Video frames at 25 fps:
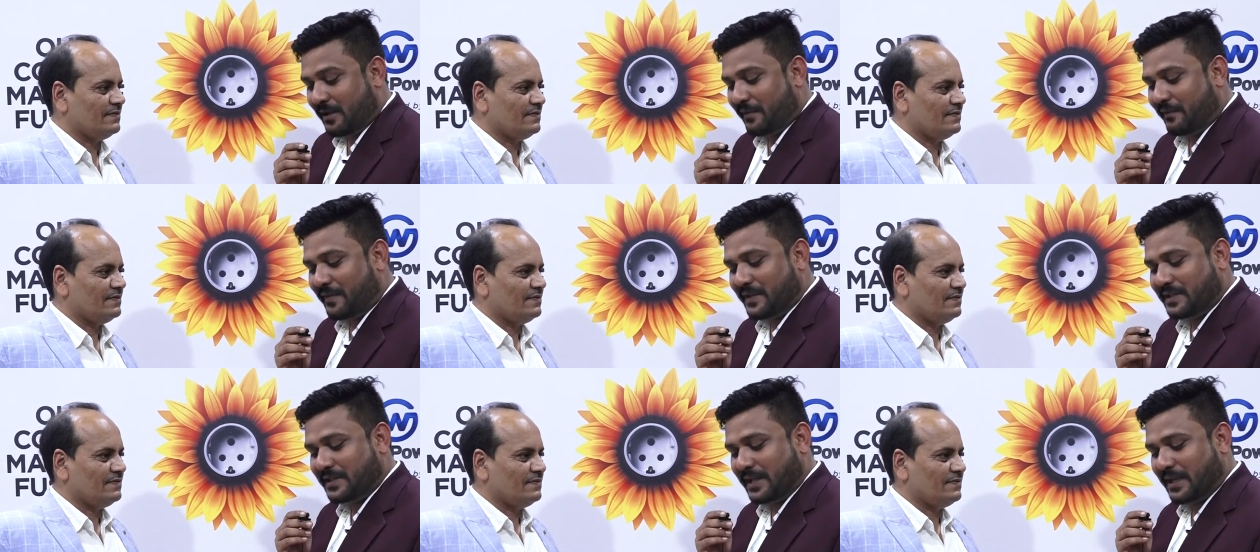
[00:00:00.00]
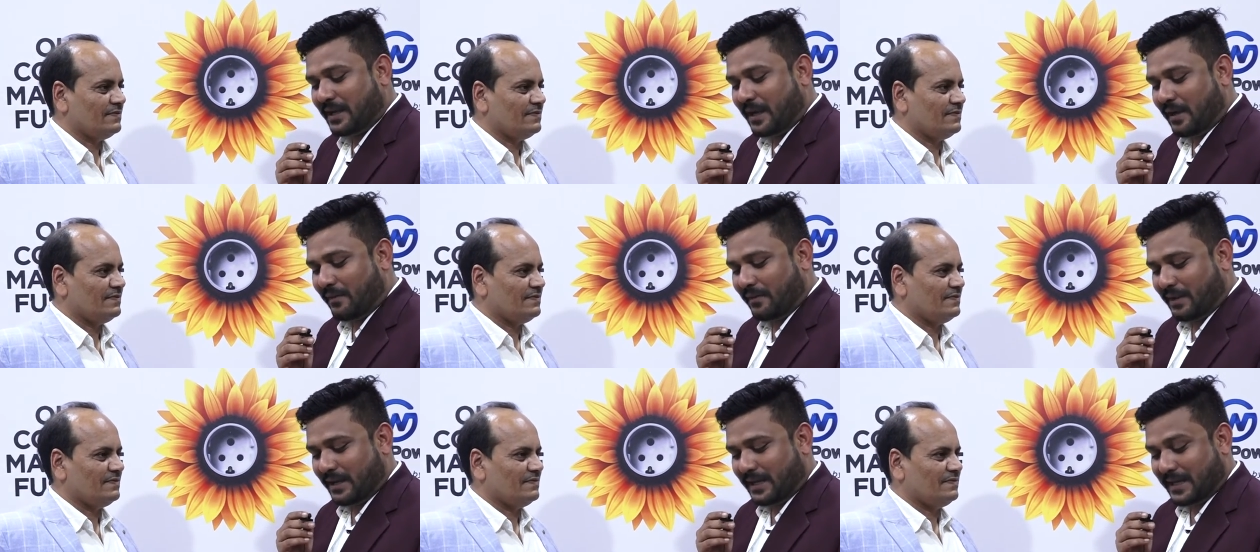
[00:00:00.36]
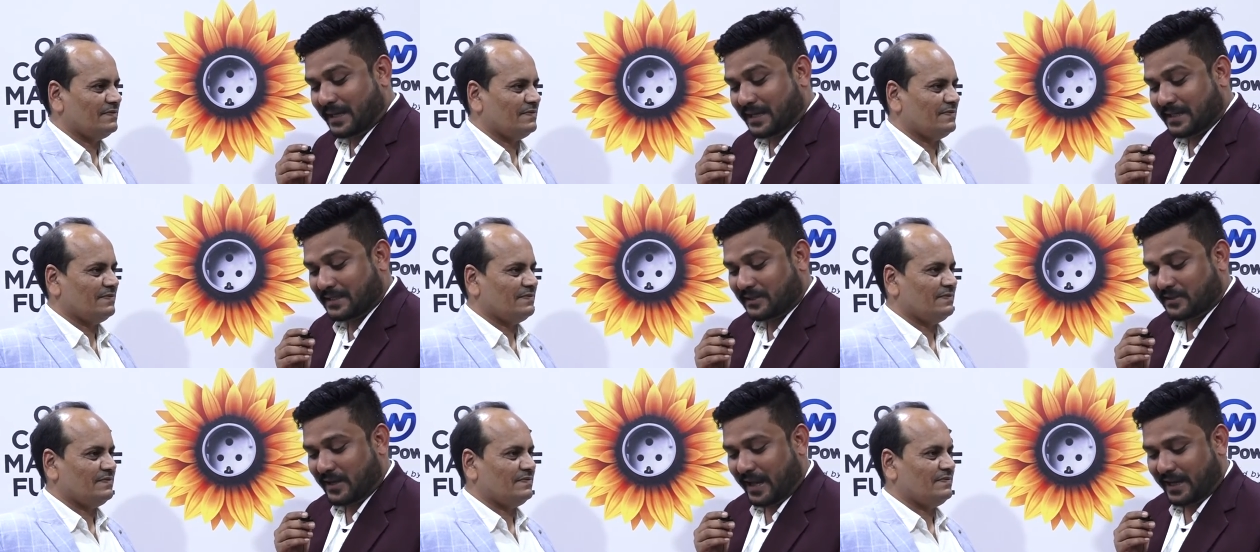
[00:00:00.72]
Speaker 1: Vijay Raval.
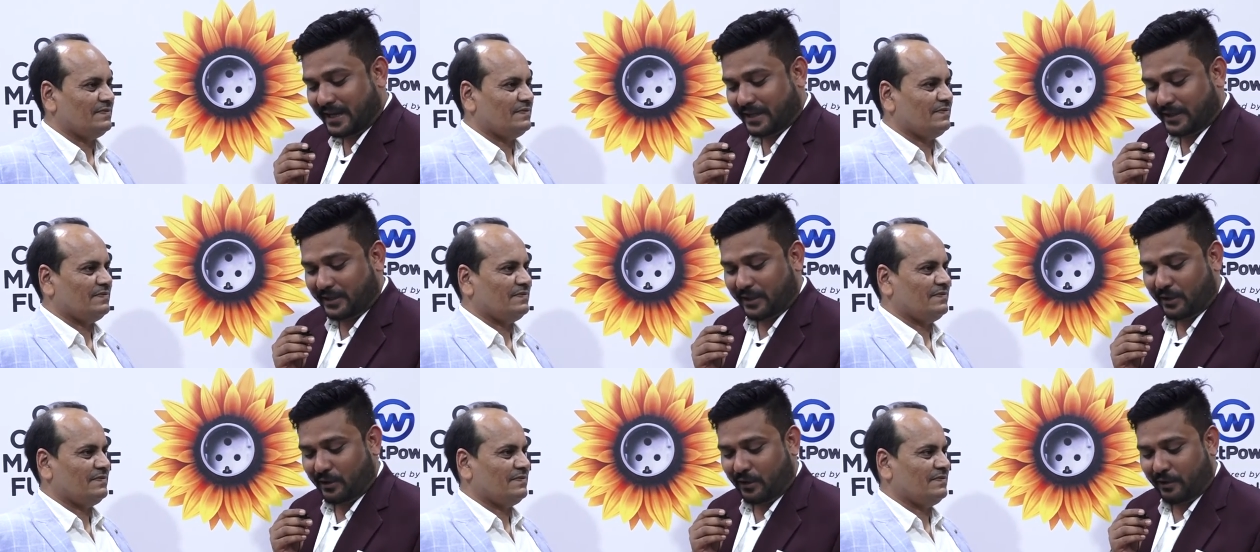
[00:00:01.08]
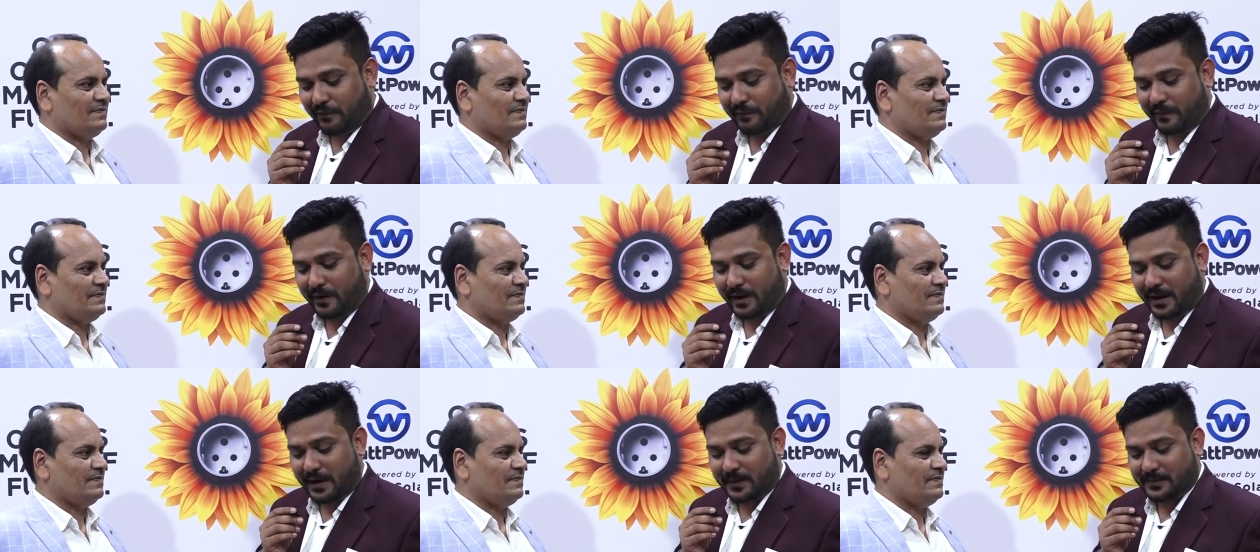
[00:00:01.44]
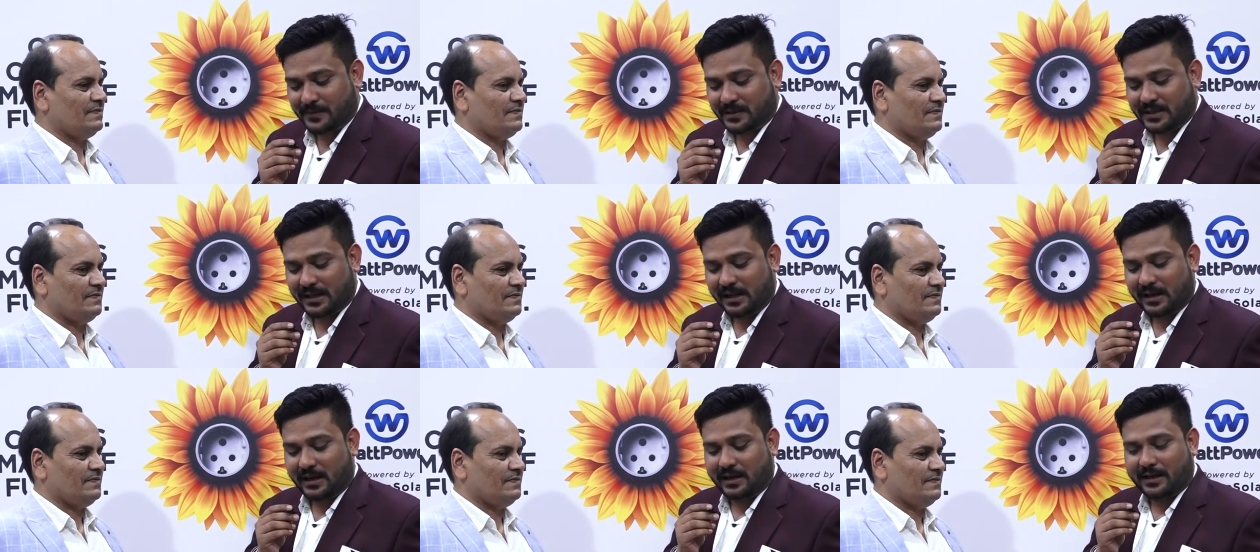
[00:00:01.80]
He is Director of
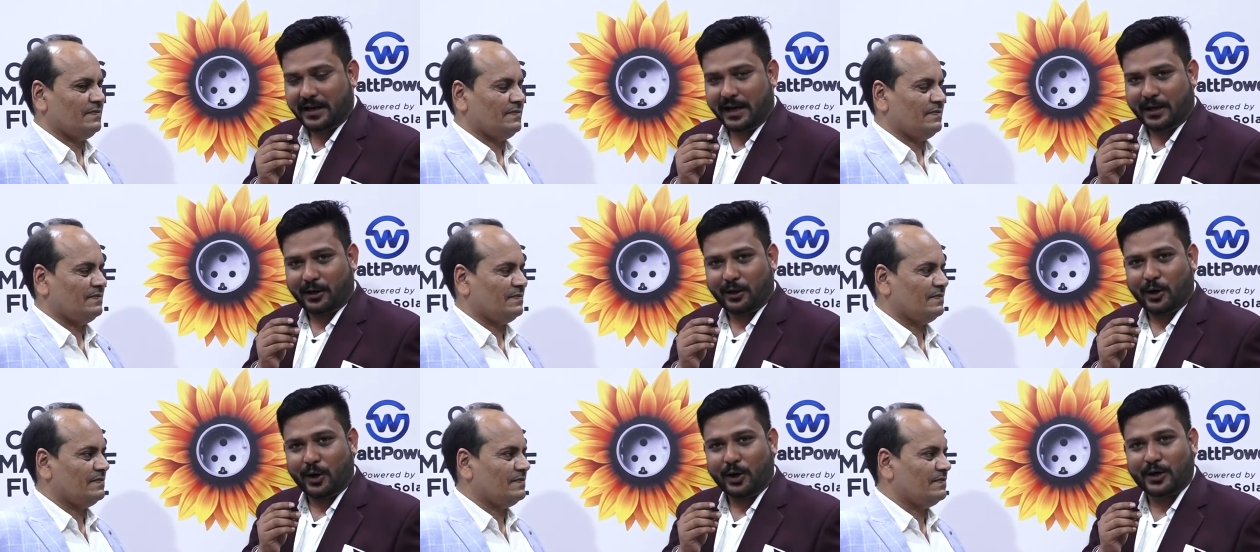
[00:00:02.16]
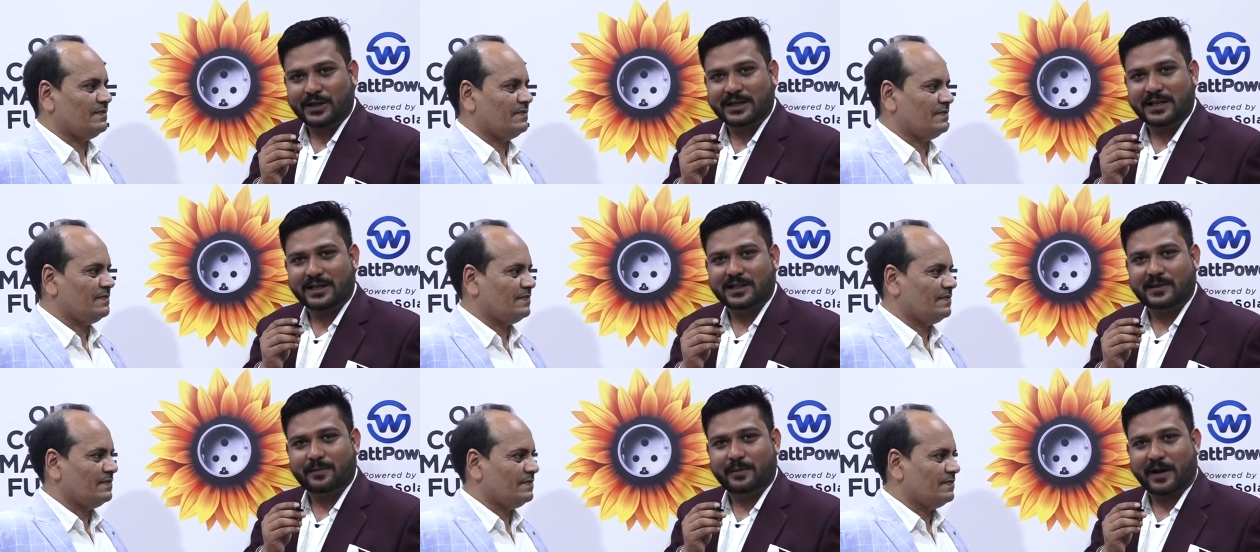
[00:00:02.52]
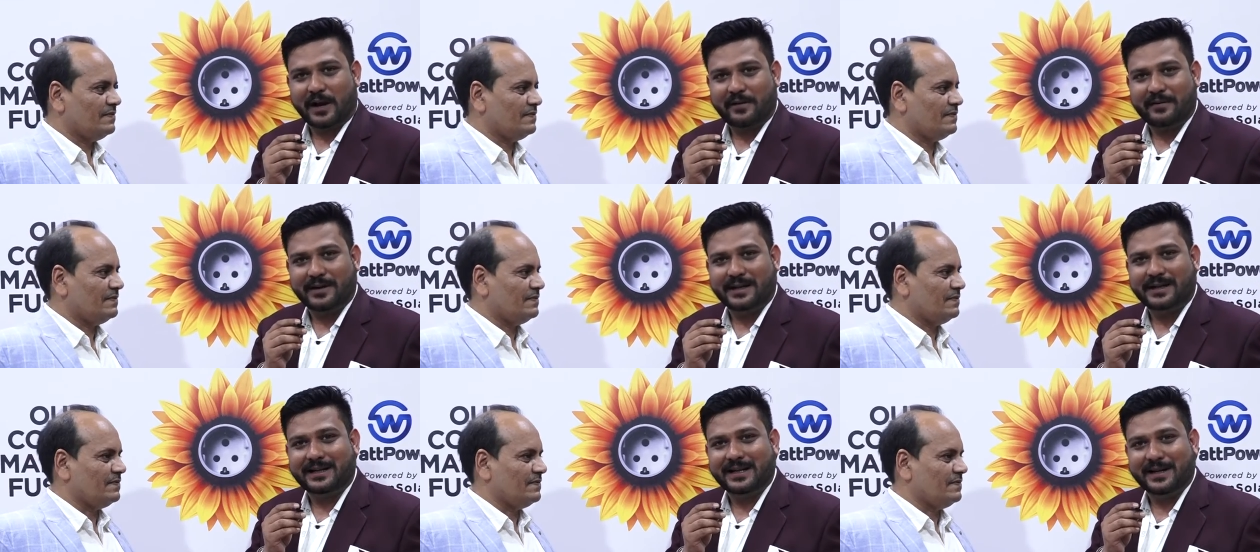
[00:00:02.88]
Hermes Technologies
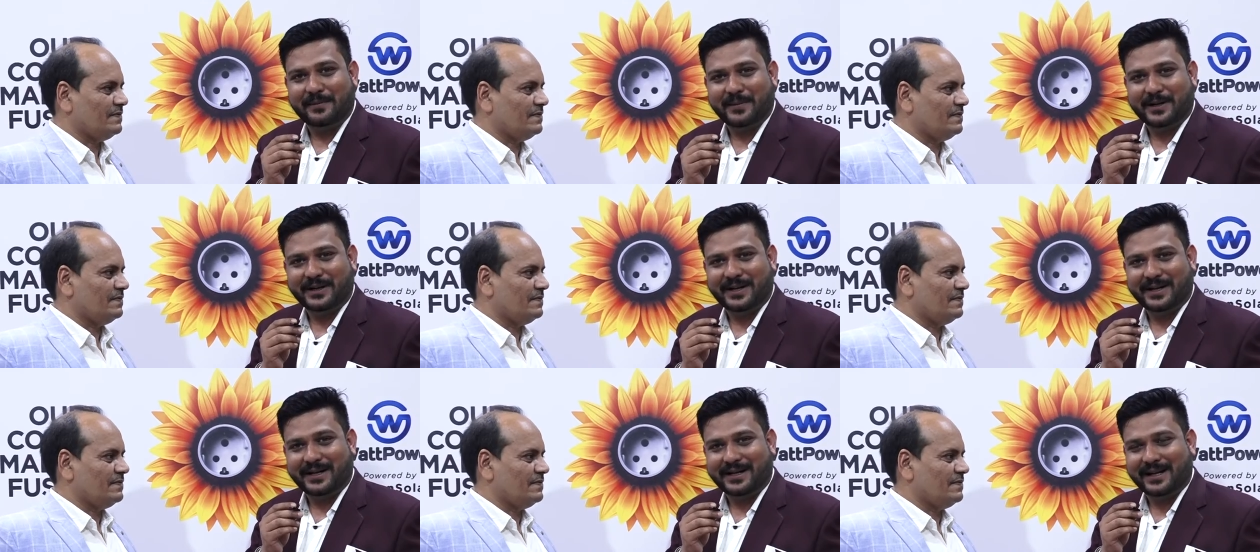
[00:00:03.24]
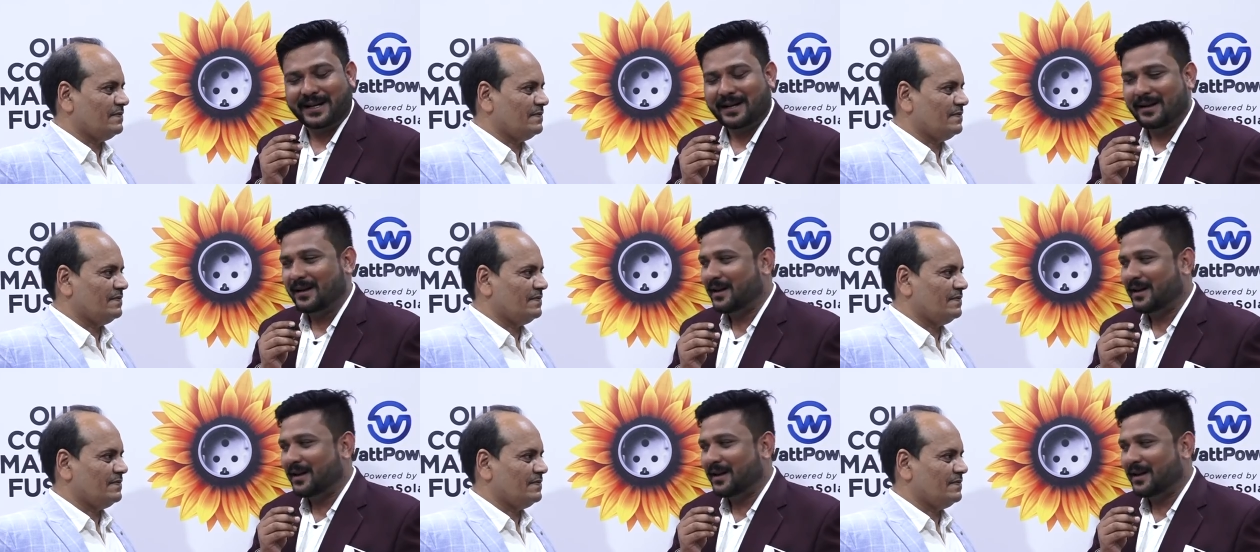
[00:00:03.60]
Private Limited.